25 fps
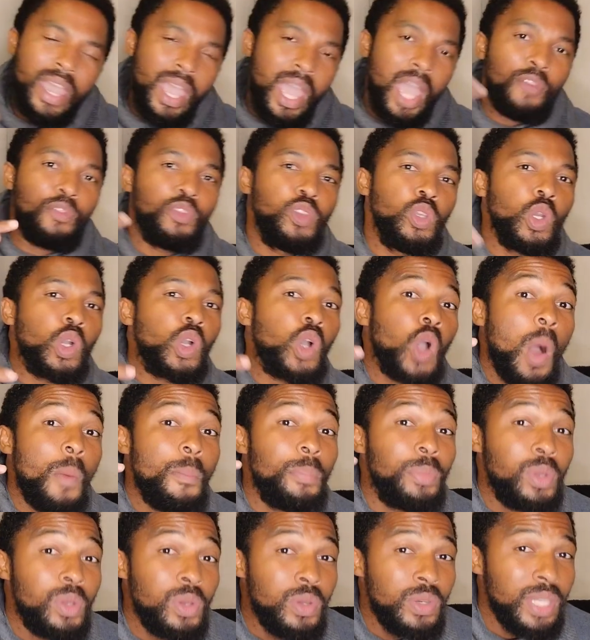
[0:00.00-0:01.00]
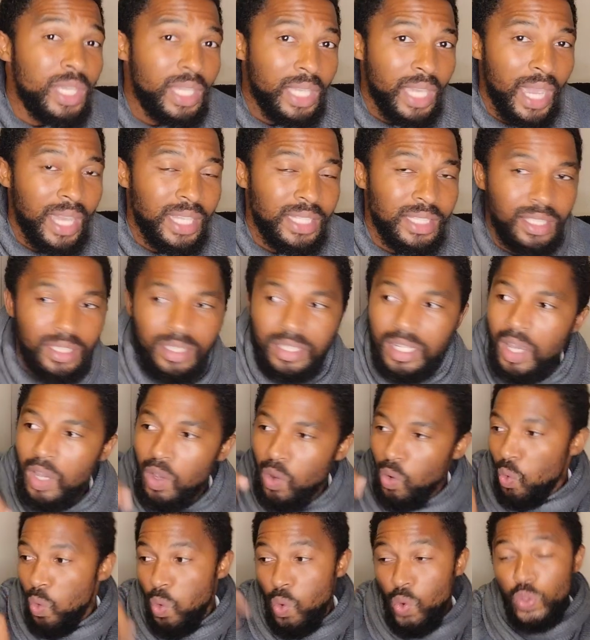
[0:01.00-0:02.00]
Have you communicated
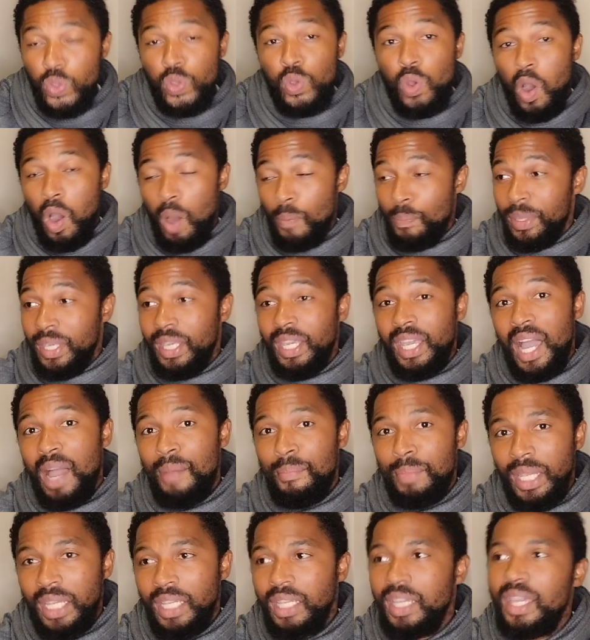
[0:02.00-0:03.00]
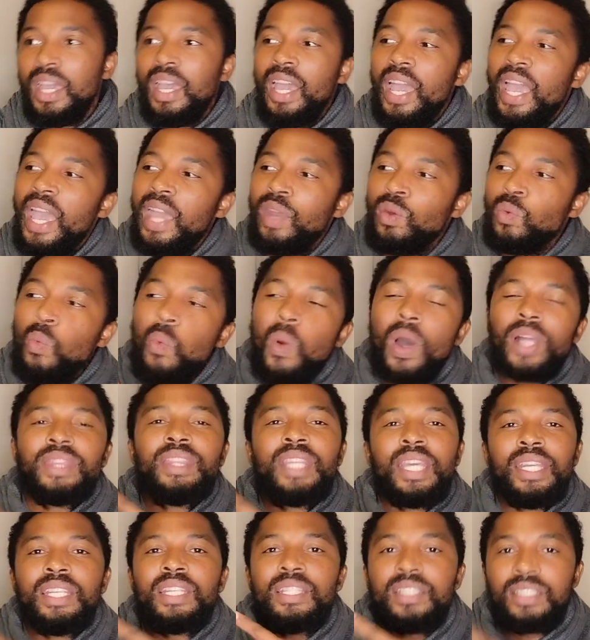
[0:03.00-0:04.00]
who you are becoming? And what
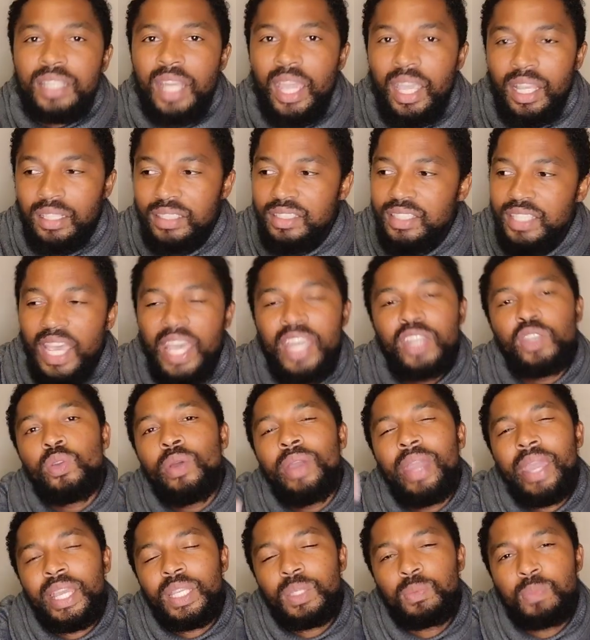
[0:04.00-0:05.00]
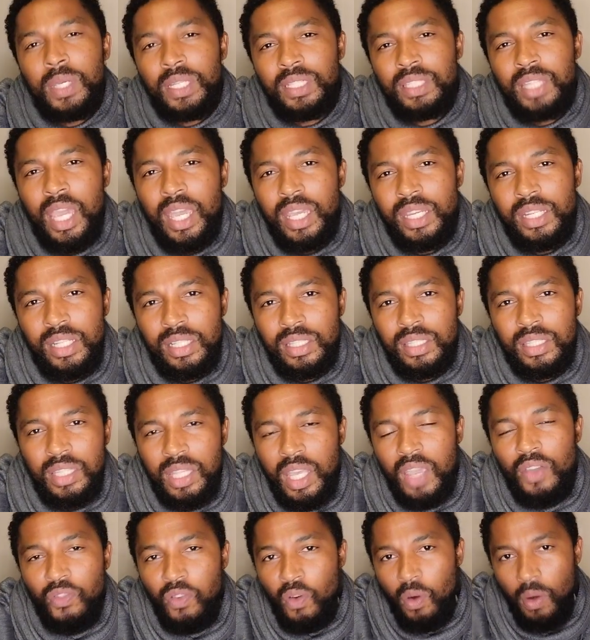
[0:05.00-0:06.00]
that entails, and your expectations,
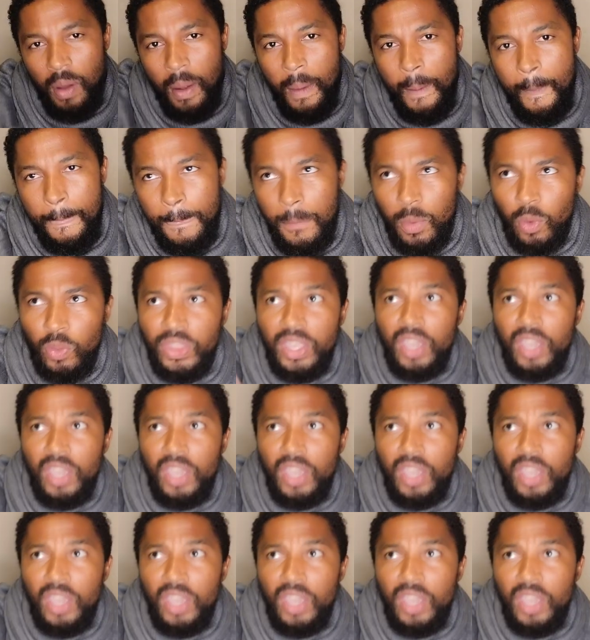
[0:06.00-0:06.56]
therefore, or